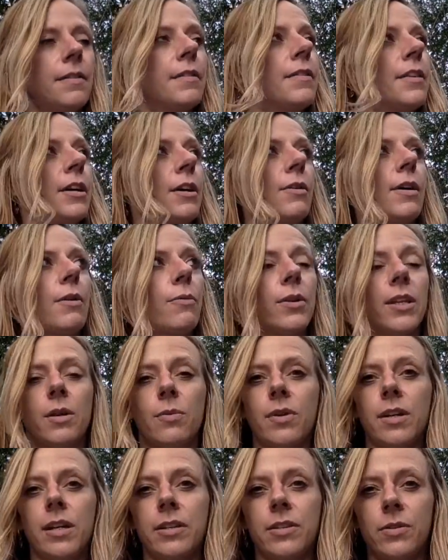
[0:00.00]
no, I really
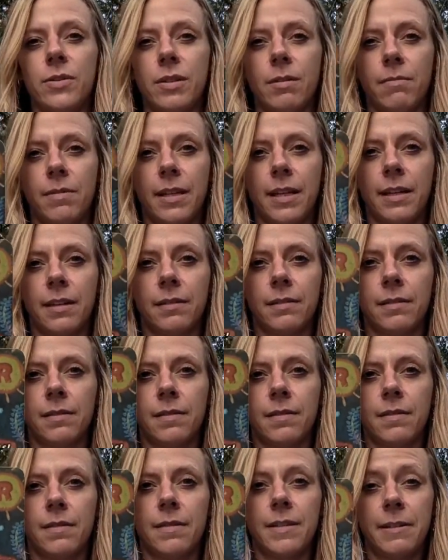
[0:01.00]
want to do something
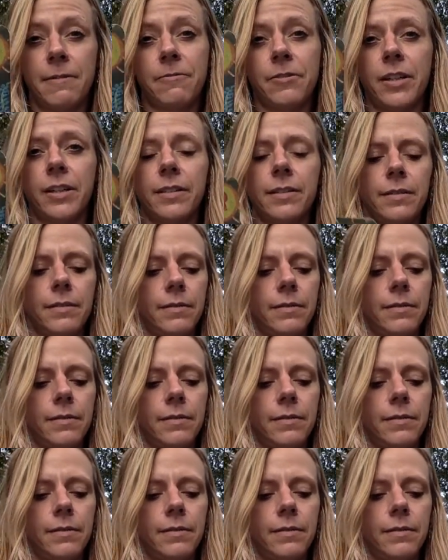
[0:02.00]
different.